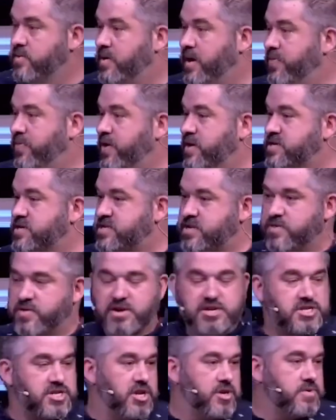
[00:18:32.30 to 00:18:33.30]
Right,
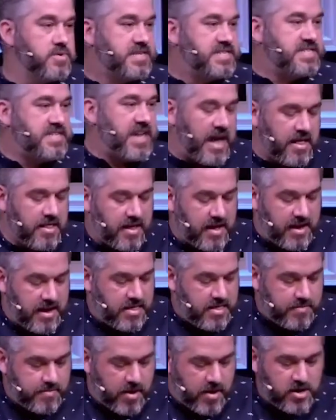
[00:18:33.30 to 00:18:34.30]
there's no Selah
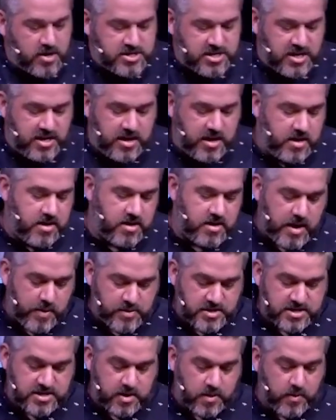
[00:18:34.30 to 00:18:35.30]
in the margin here. I
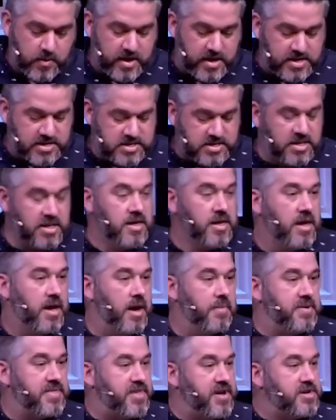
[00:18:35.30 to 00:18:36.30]
wish there was.
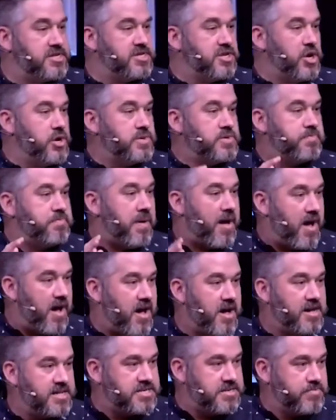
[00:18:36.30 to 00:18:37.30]
But there's no
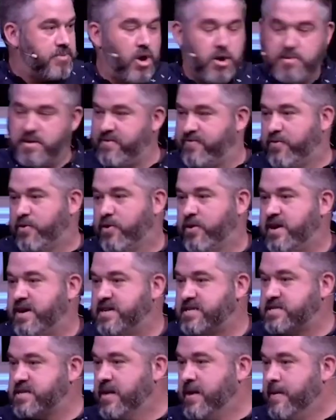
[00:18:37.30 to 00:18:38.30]
pause moment for
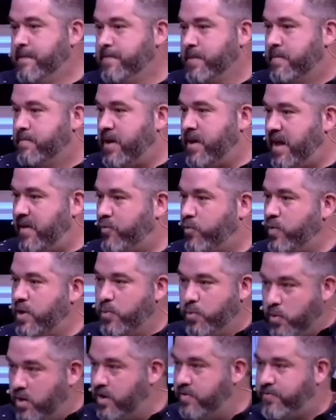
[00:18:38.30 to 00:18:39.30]
us. But if
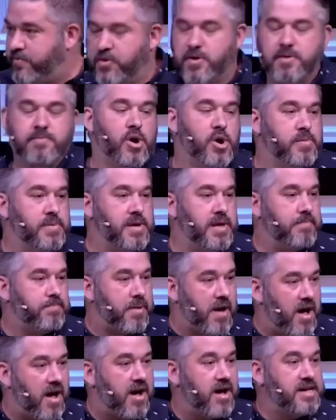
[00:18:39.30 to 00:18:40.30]
we would for a moment
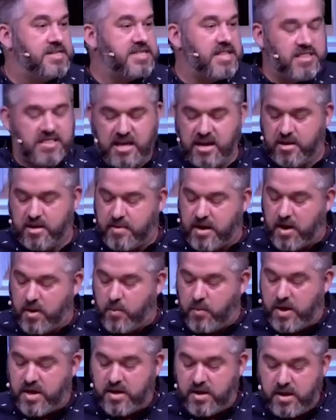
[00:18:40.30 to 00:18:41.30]
pause and think about
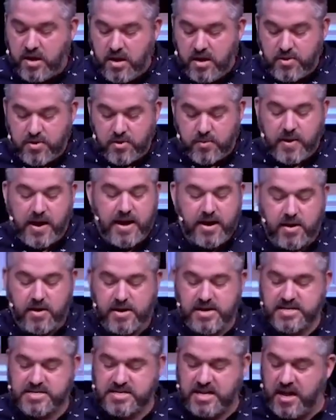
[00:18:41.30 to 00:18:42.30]
what the writer
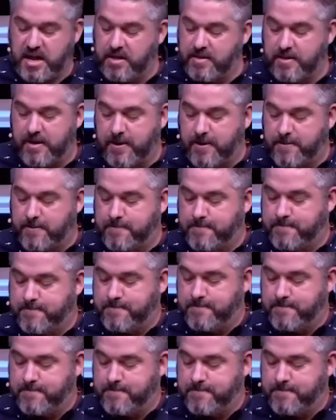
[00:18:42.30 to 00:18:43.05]
is saying there.